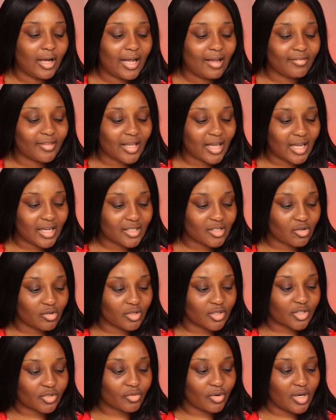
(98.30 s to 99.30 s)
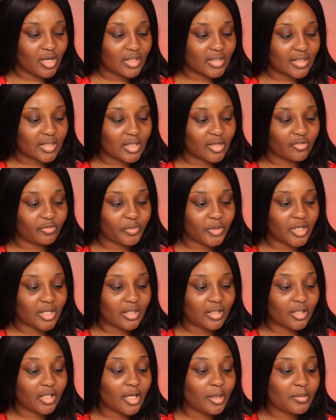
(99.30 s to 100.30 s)
have the ads on the screen and stuff, but it
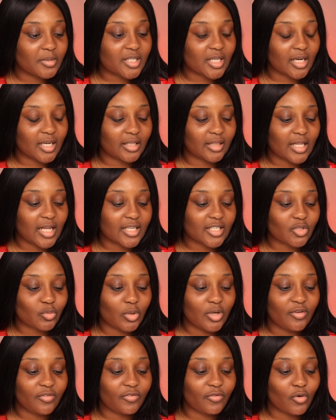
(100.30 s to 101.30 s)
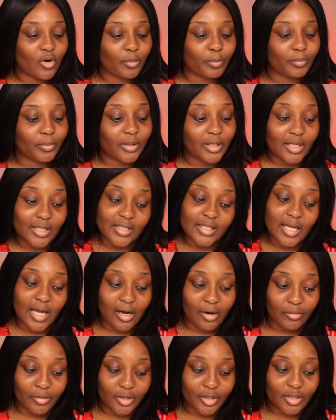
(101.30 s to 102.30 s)
claims that it lasts 24 plus
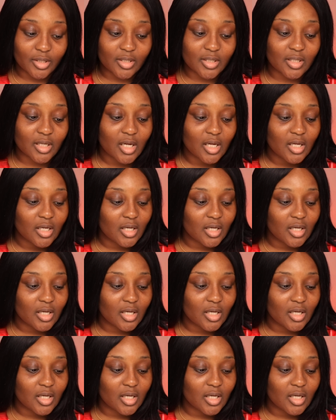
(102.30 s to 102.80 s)
hours,